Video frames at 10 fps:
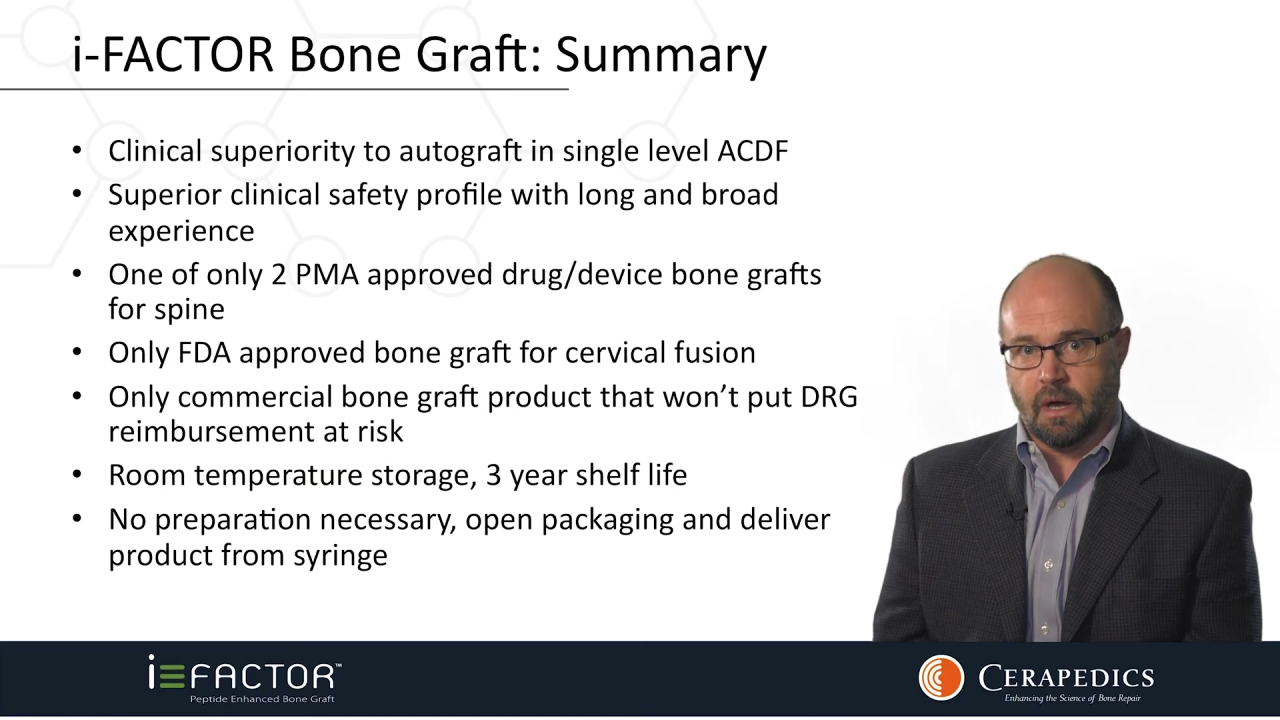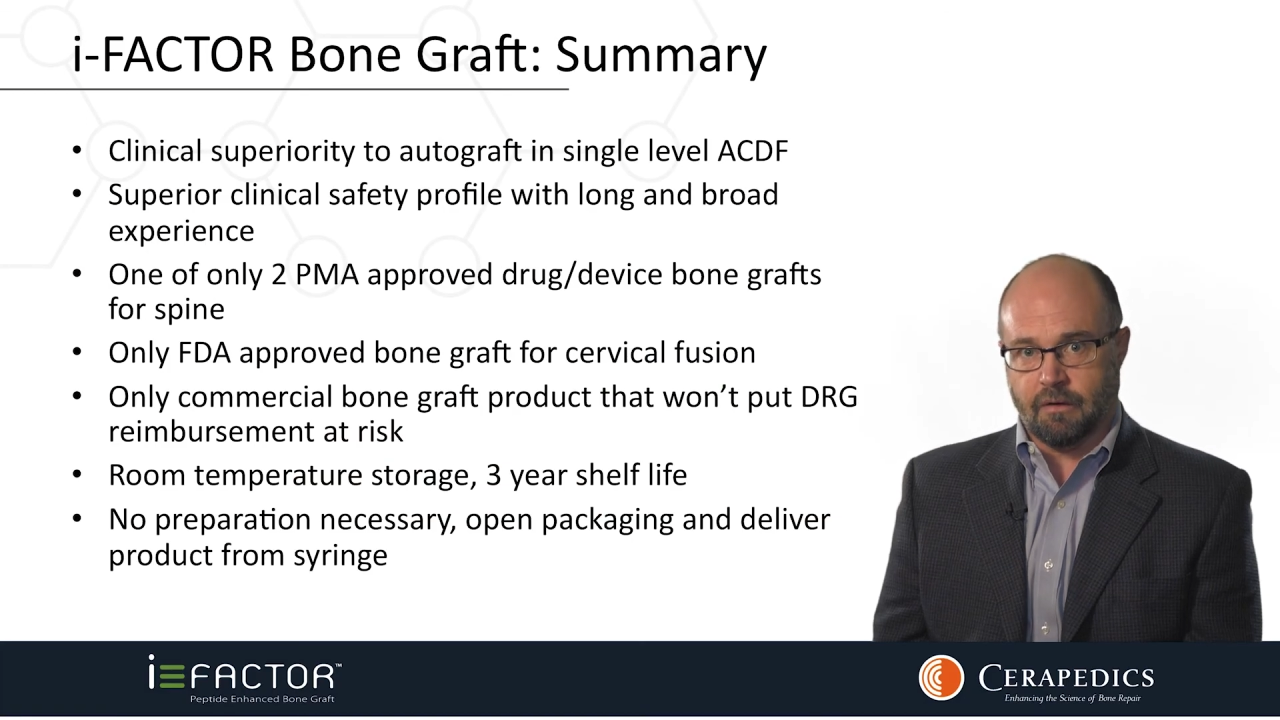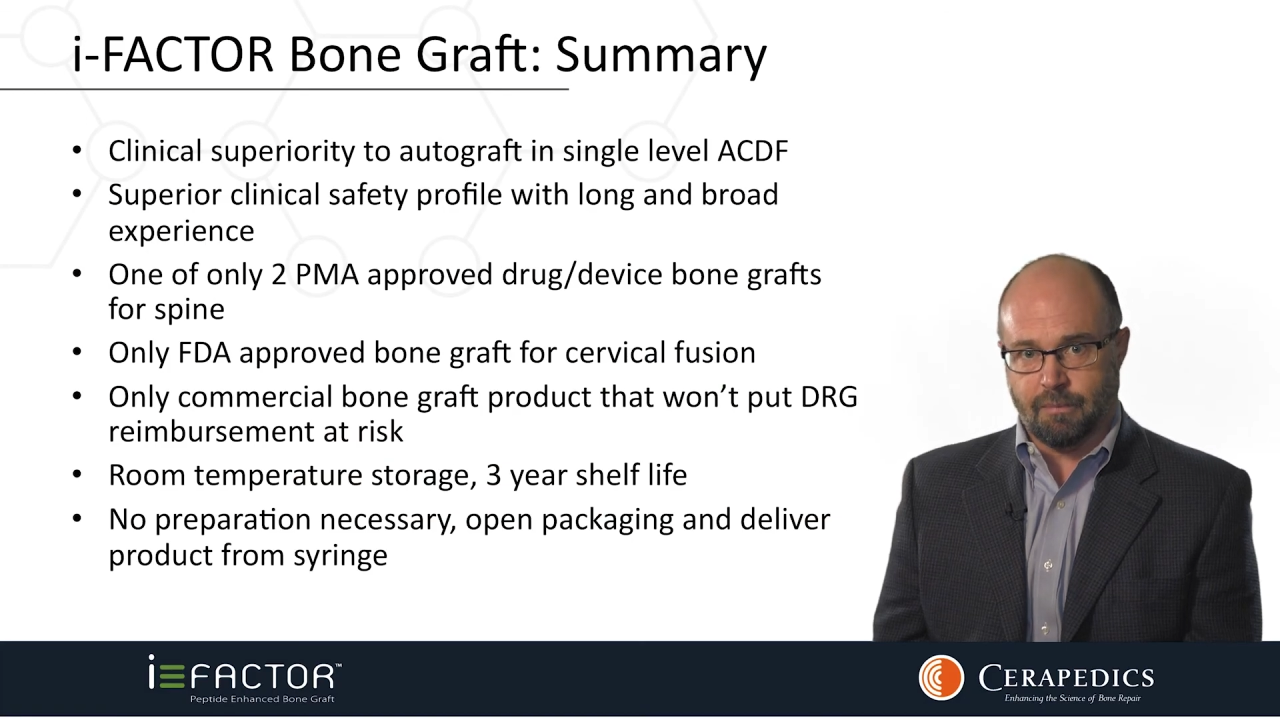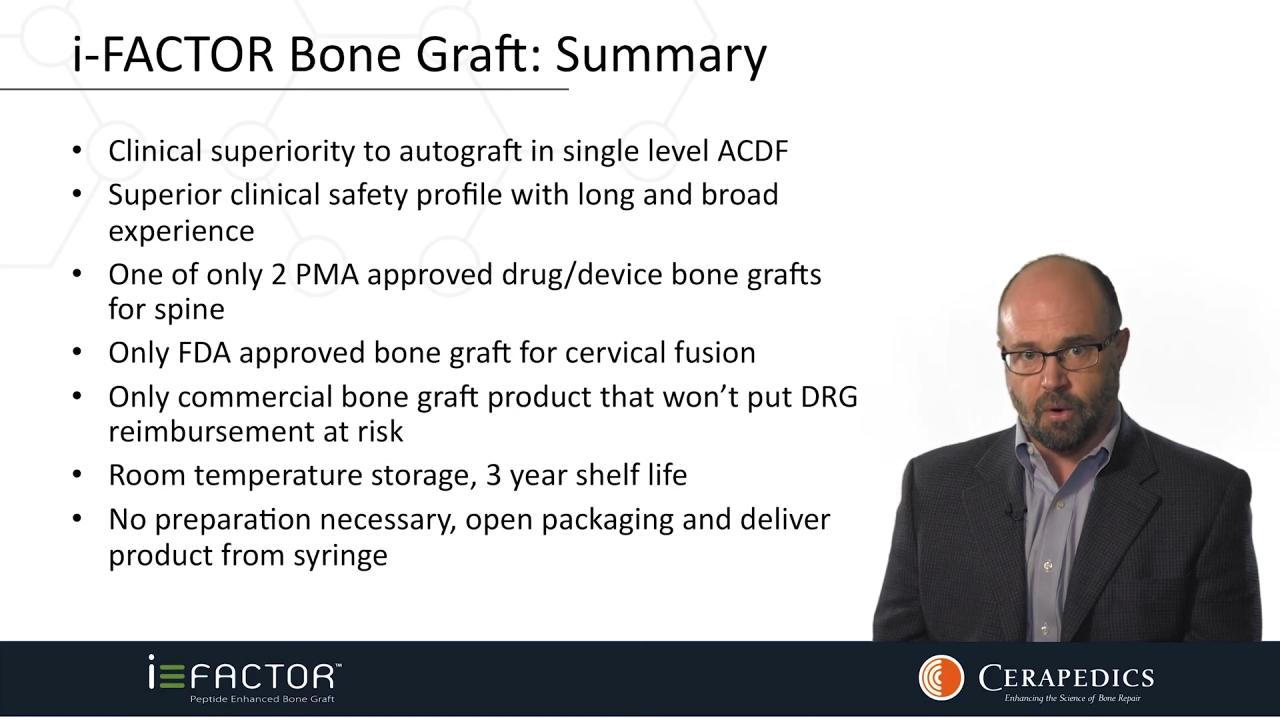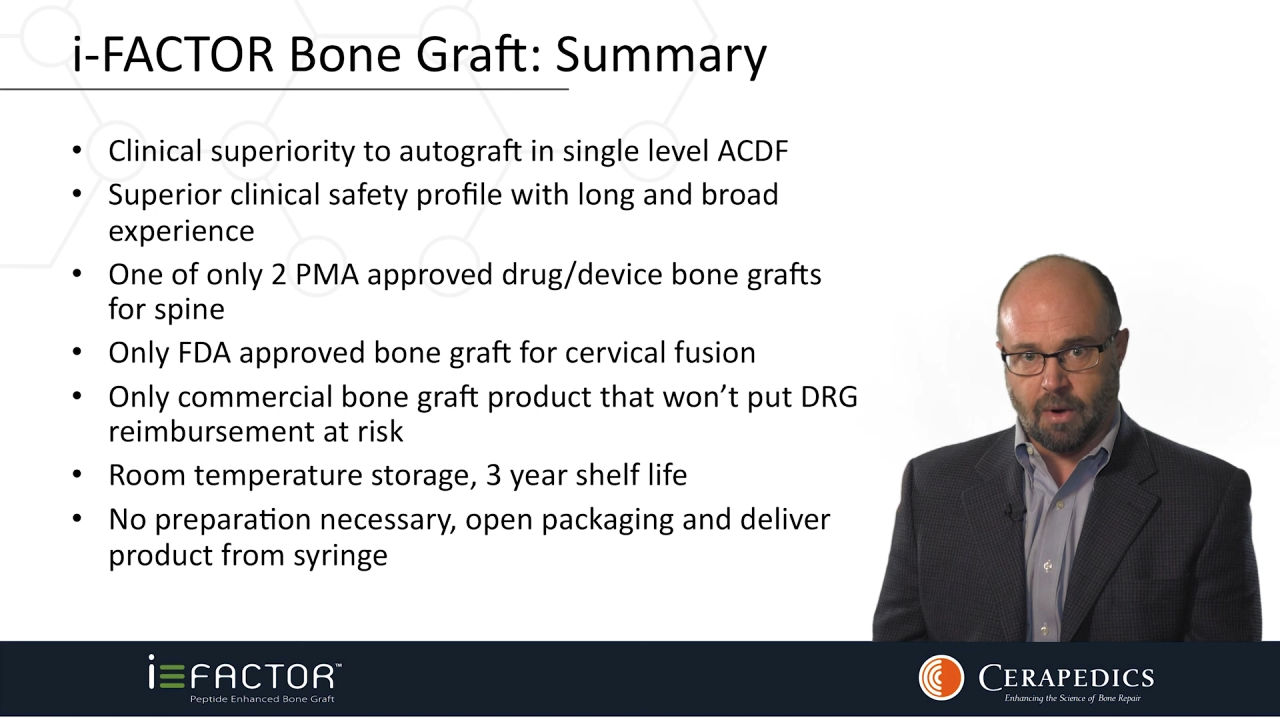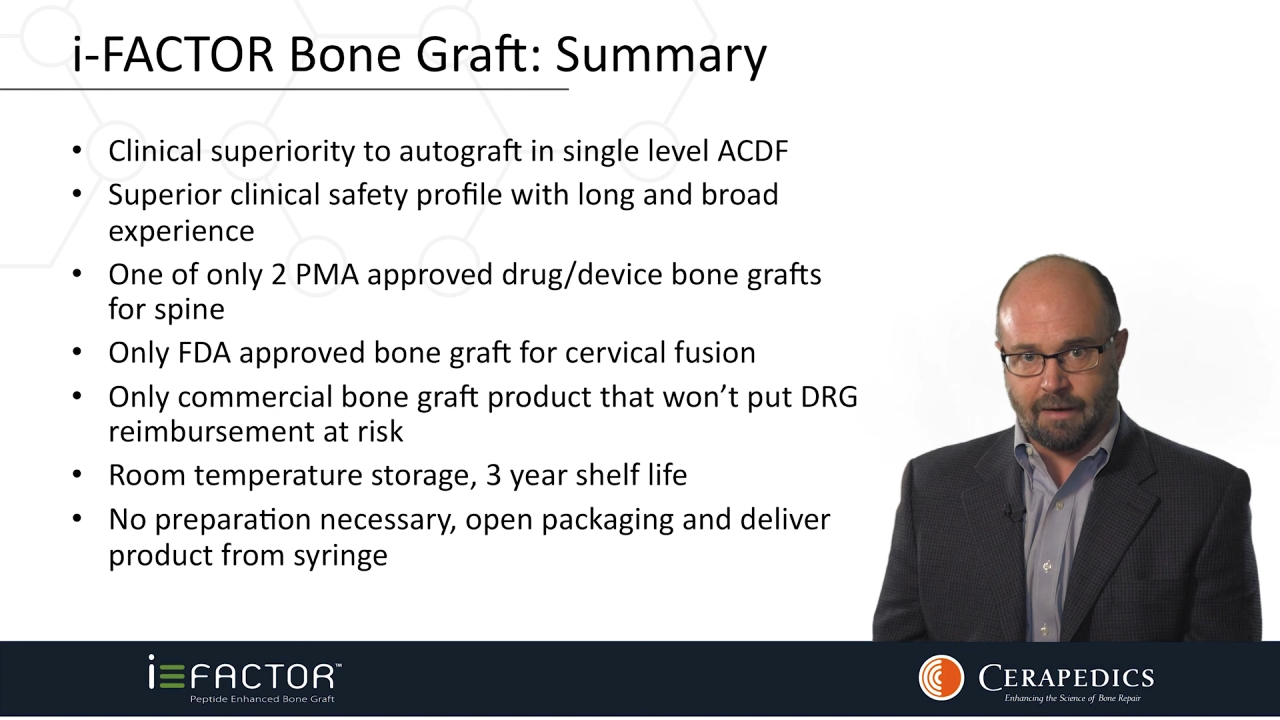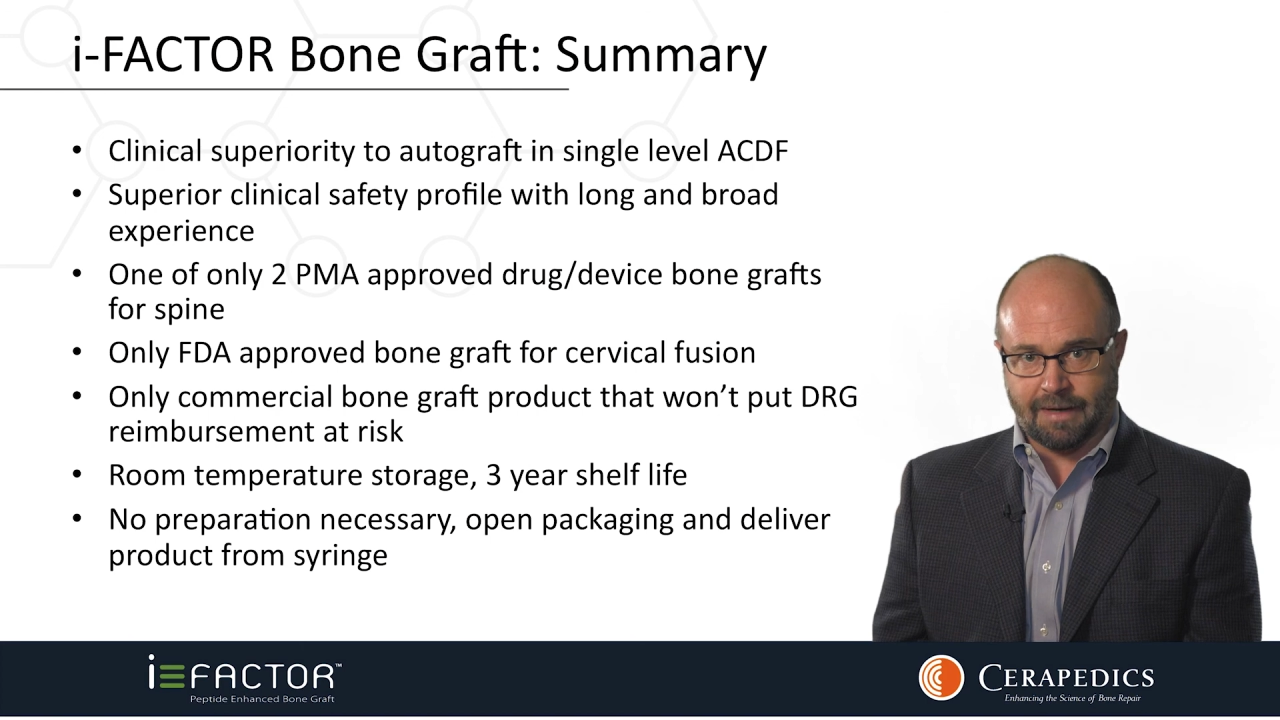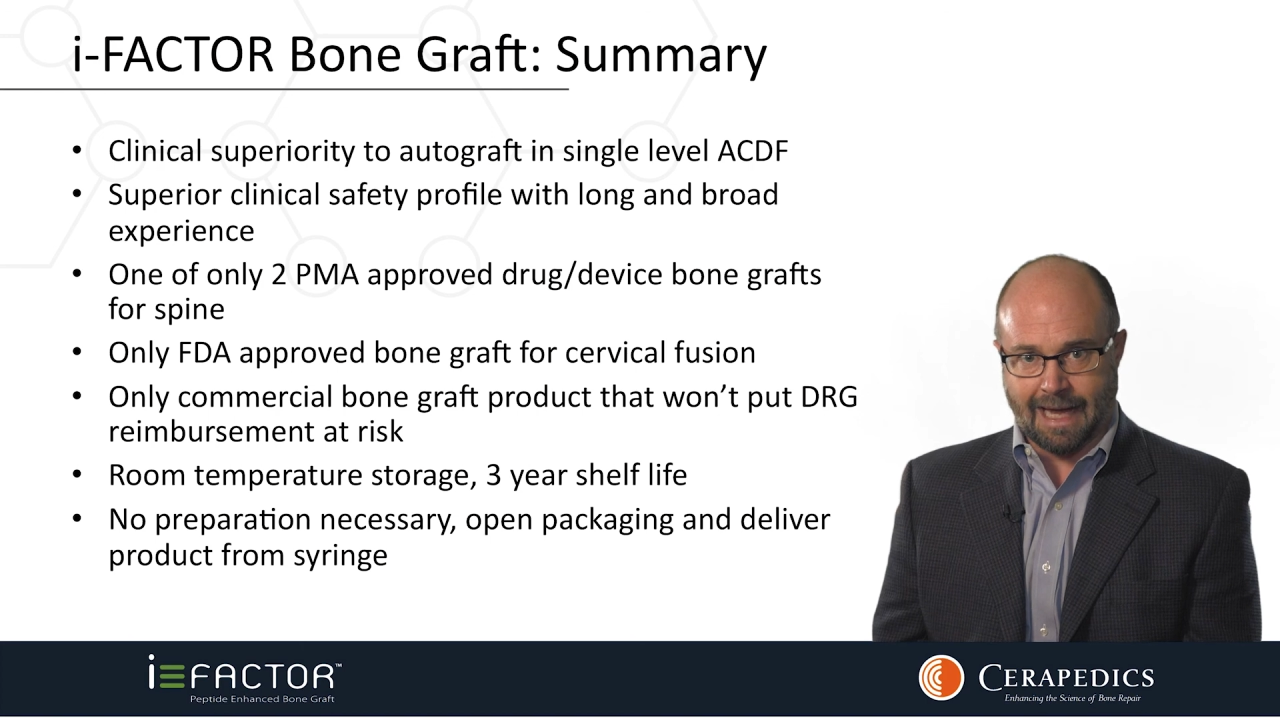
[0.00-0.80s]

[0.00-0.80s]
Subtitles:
of bone grafting